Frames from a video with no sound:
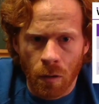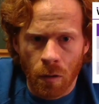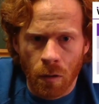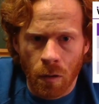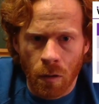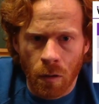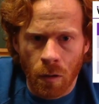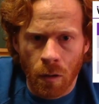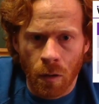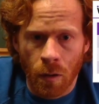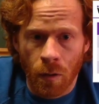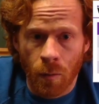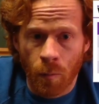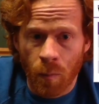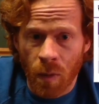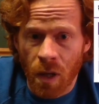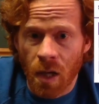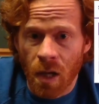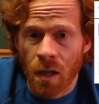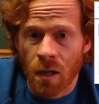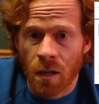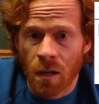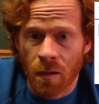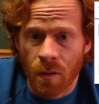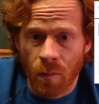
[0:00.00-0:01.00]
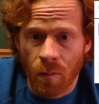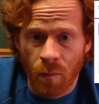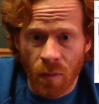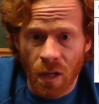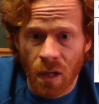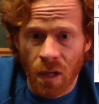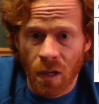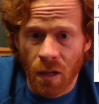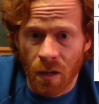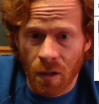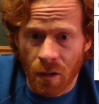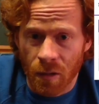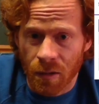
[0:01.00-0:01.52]
The mean and the
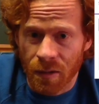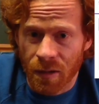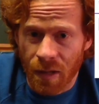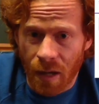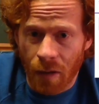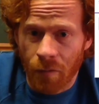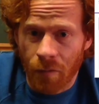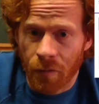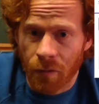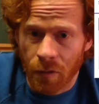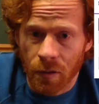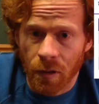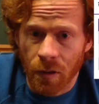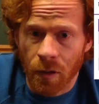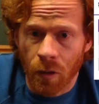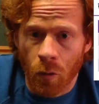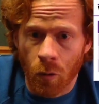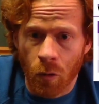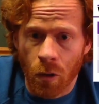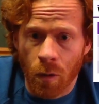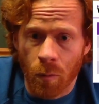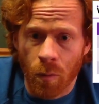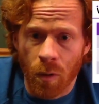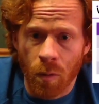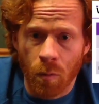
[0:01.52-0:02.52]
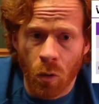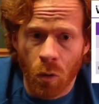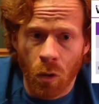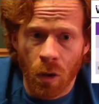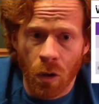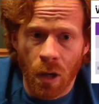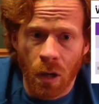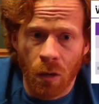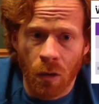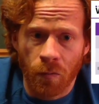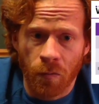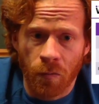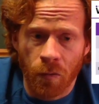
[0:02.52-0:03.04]
median are definitely going to be more
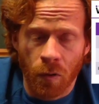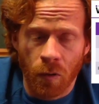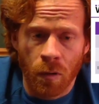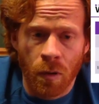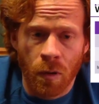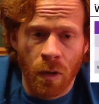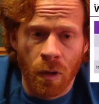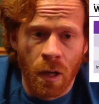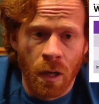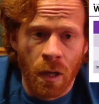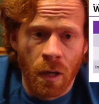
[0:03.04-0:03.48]
helpful,